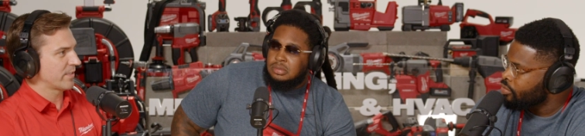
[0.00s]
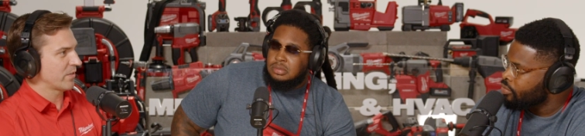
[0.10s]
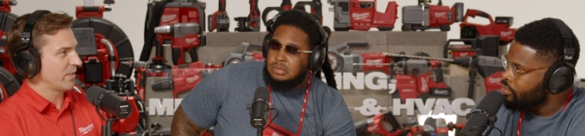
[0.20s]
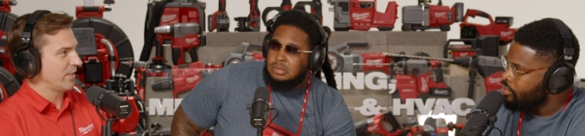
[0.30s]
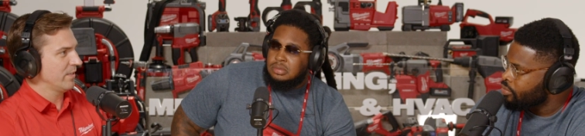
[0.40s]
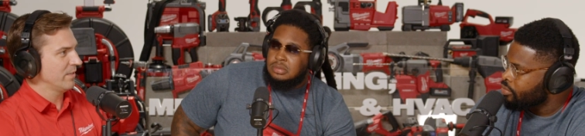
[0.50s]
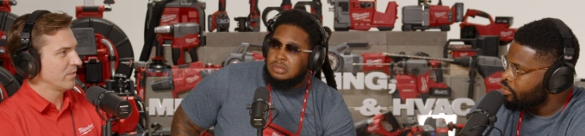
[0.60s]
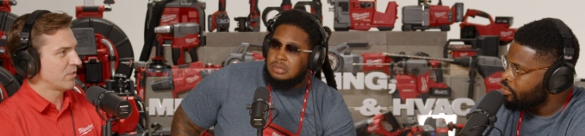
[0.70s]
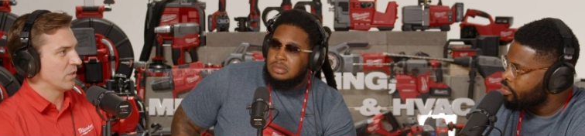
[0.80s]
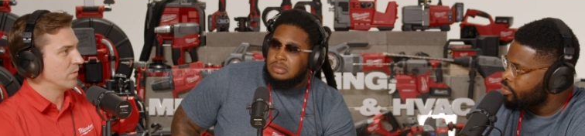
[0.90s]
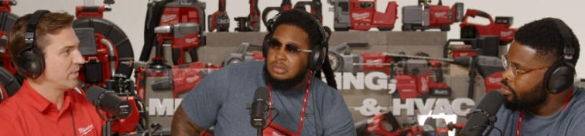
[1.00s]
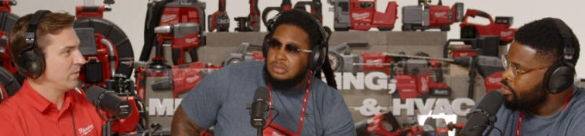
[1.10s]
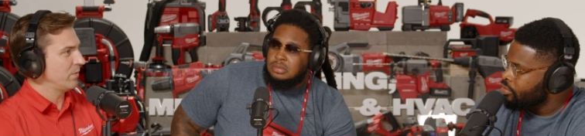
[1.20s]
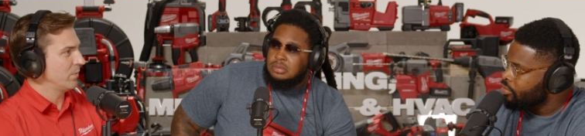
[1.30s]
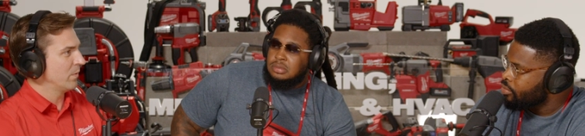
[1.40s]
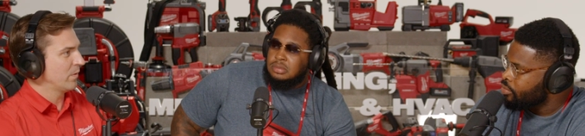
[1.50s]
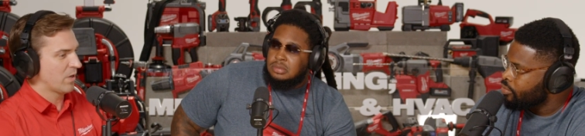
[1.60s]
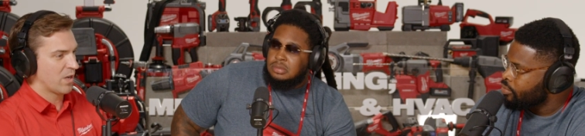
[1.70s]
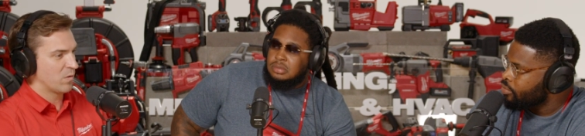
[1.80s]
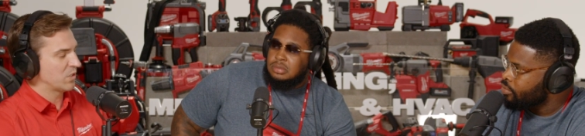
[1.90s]
Speaker 1: the screen shows you
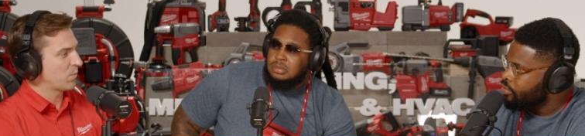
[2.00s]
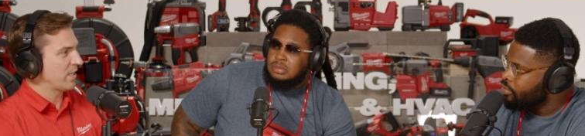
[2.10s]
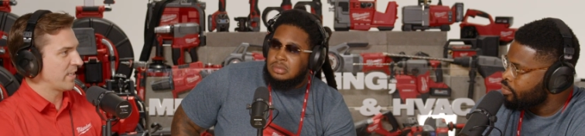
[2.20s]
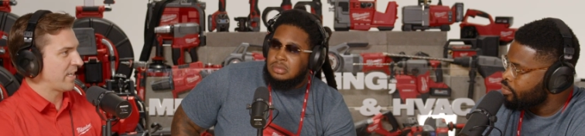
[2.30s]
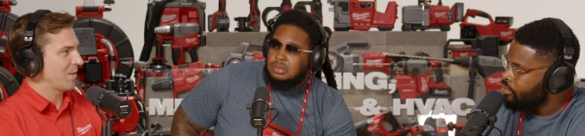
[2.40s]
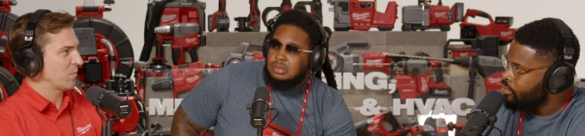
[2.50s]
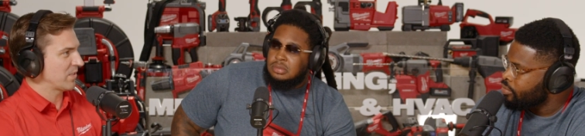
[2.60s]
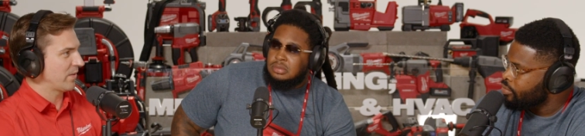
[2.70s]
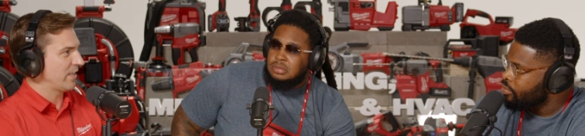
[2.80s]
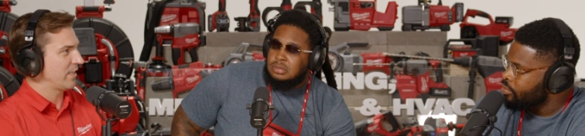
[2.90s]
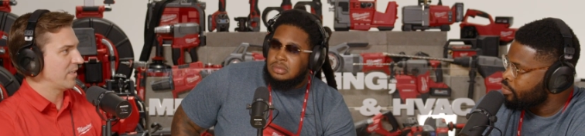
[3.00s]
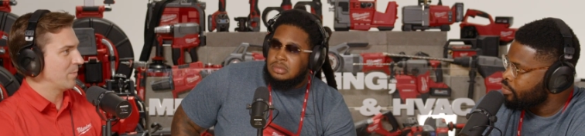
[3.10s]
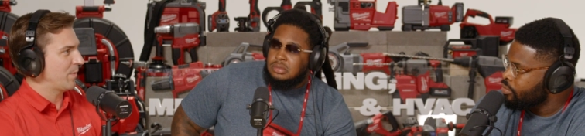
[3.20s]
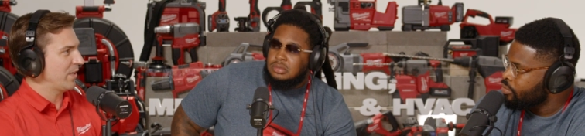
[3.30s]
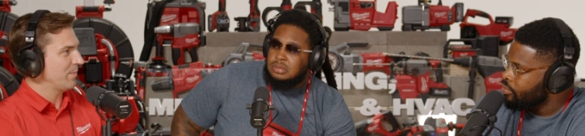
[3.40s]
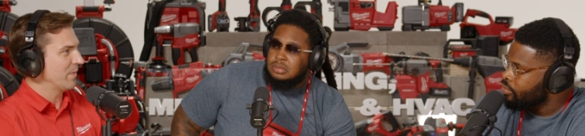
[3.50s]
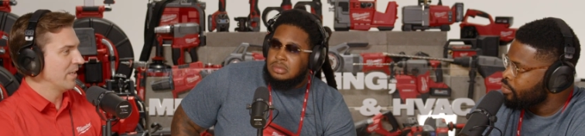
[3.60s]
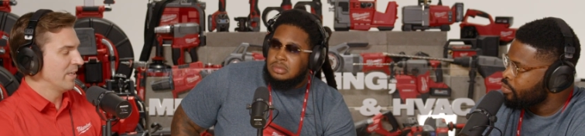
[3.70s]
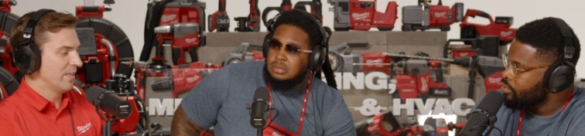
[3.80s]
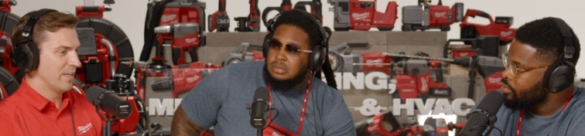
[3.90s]
uh, which way the camera's laying in the pipe,
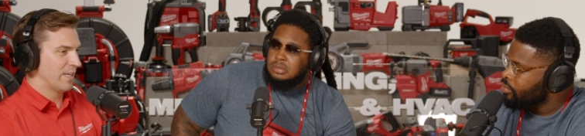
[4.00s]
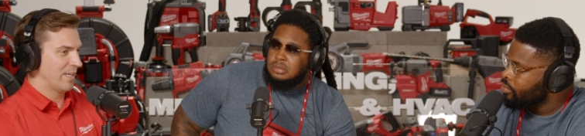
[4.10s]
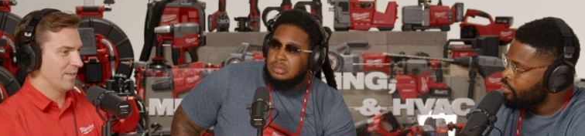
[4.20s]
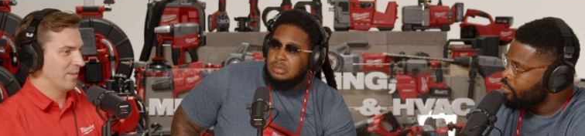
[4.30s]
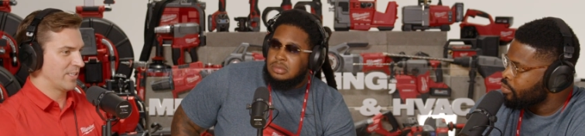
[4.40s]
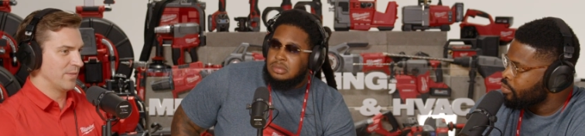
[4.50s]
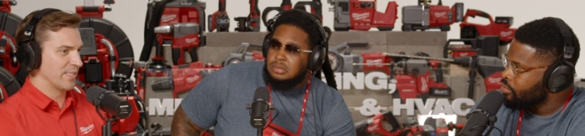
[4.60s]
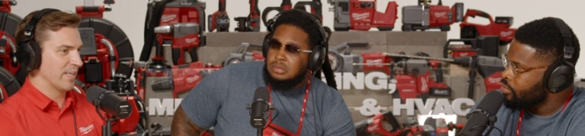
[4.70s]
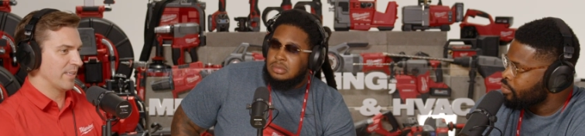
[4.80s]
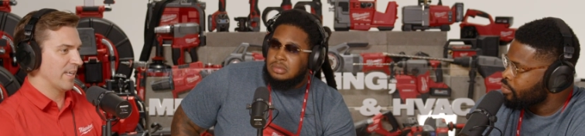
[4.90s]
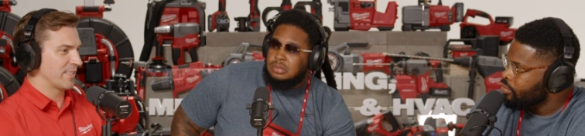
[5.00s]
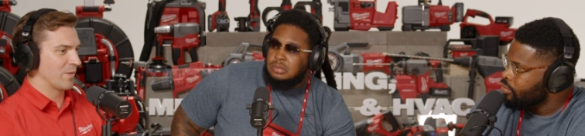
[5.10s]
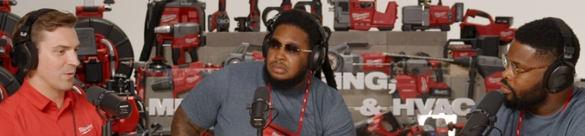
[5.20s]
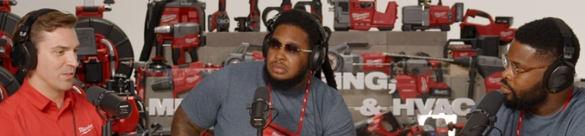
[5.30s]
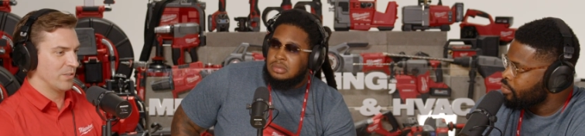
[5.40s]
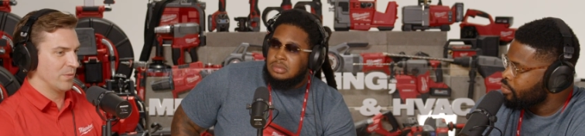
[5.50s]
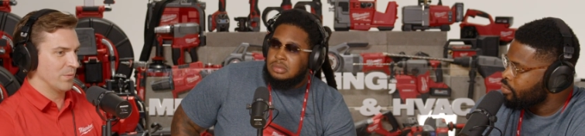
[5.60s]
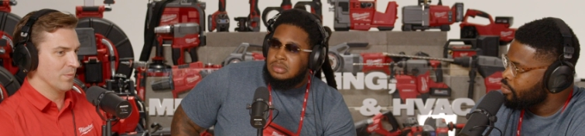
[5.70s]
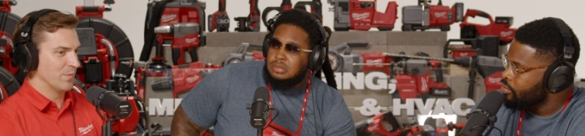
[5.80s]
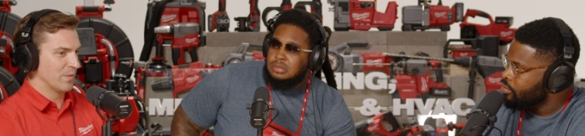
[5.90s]
and like you said, that's going
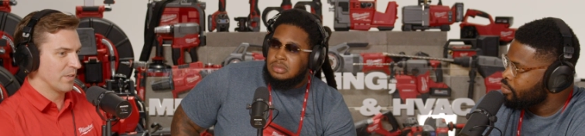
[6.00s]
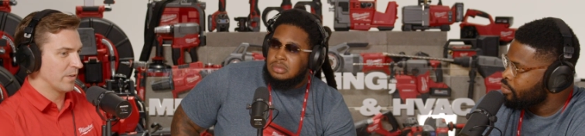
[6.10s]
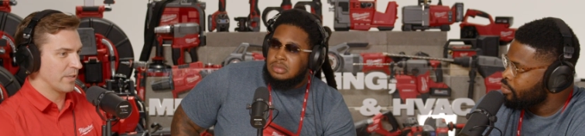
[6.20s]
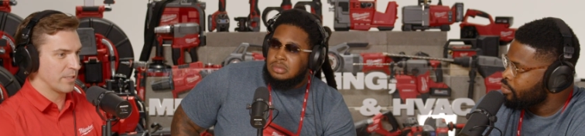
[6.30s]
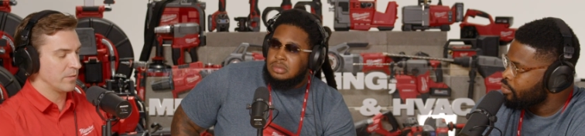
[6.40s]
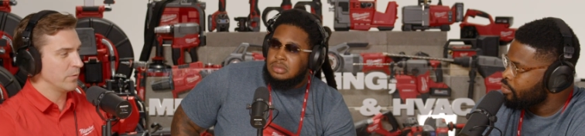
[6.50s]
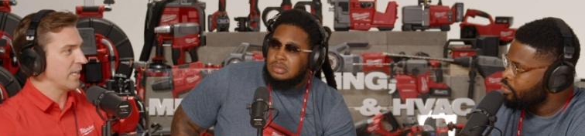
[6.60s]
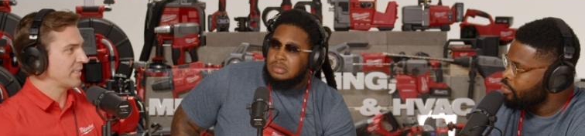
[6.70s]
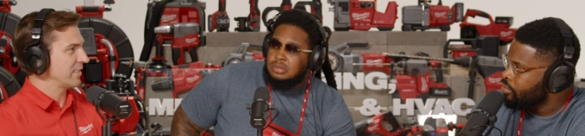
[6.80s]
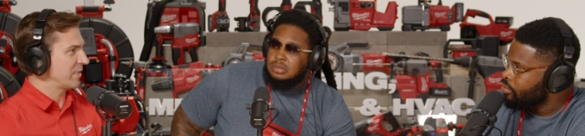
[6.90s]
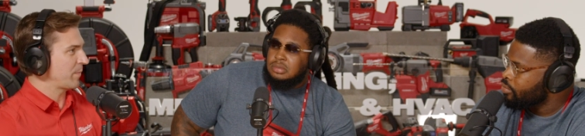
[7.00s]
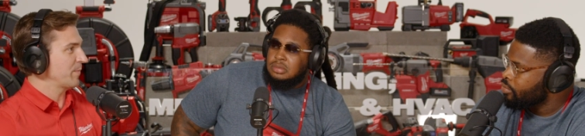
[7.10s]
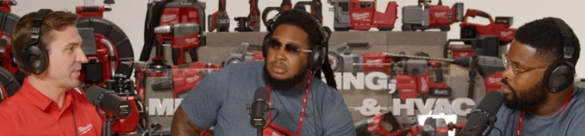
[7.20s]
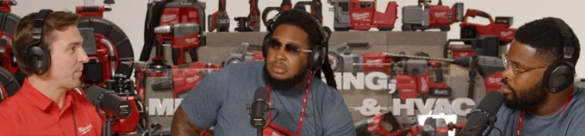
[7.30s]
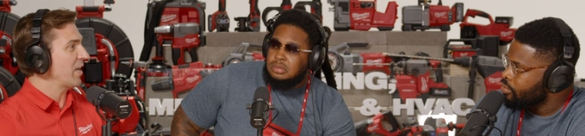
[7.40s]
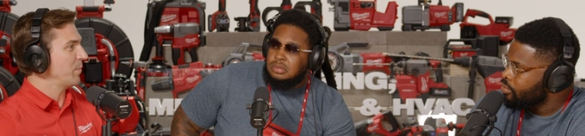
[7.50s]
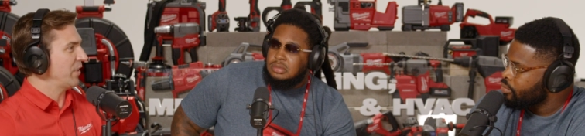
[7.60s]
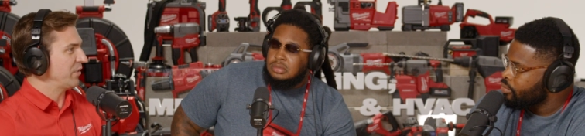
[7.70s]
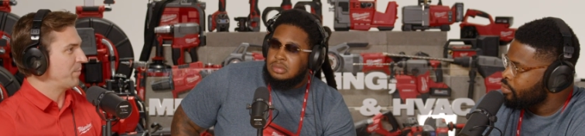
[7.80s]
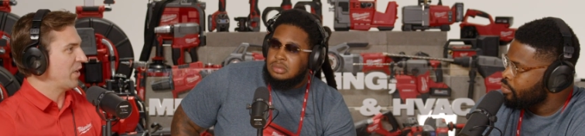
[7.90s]
to like you guys can spot a
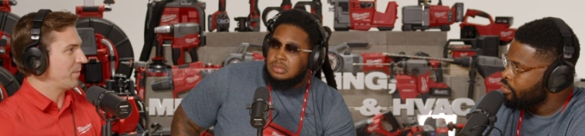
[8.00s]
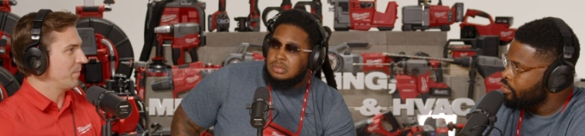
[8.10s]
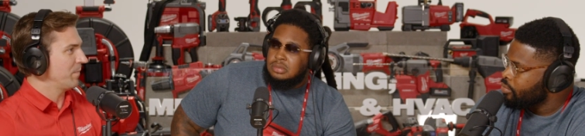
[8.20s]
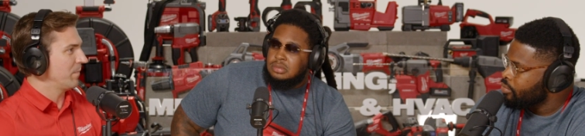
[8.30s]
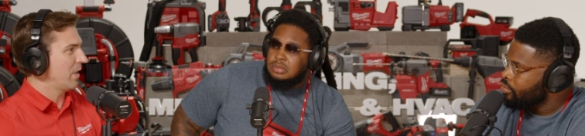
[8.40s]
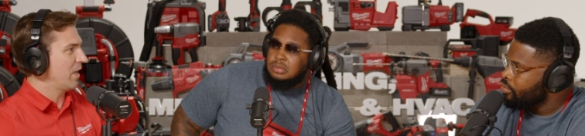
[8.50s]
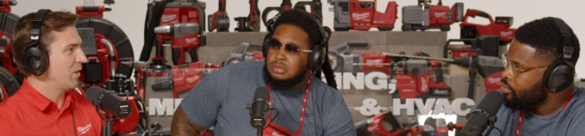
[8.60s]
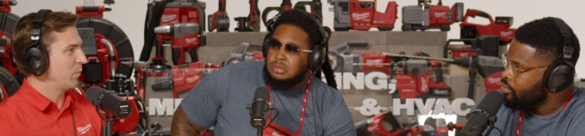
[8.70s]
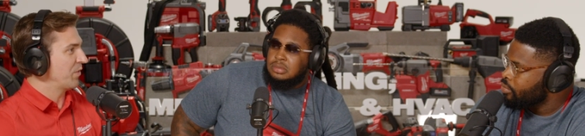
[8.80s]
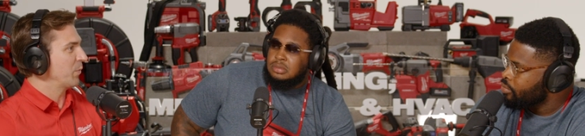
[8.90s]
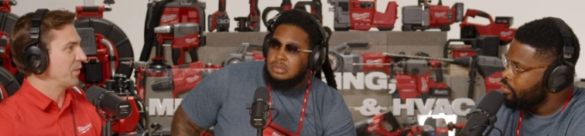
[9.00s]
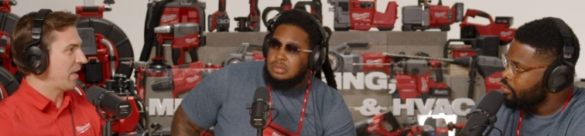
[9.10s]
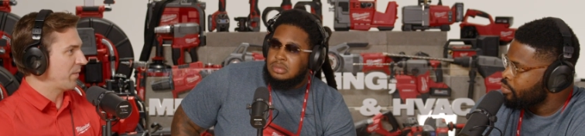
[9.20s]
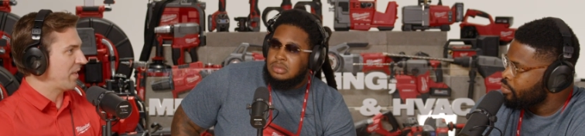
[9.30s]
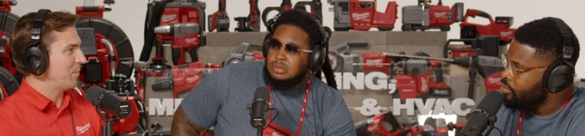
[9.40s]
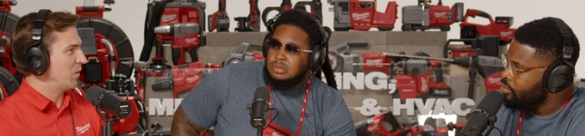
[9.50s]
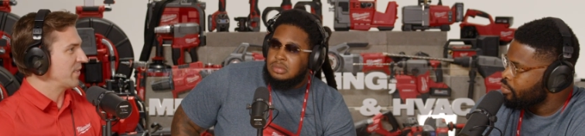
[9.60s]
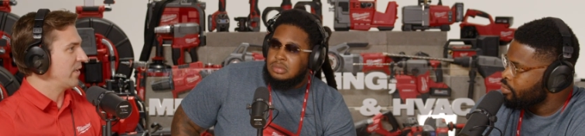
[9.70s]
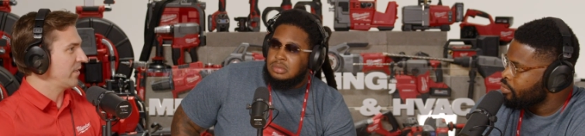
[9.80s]
belly pipe uh, with or without that most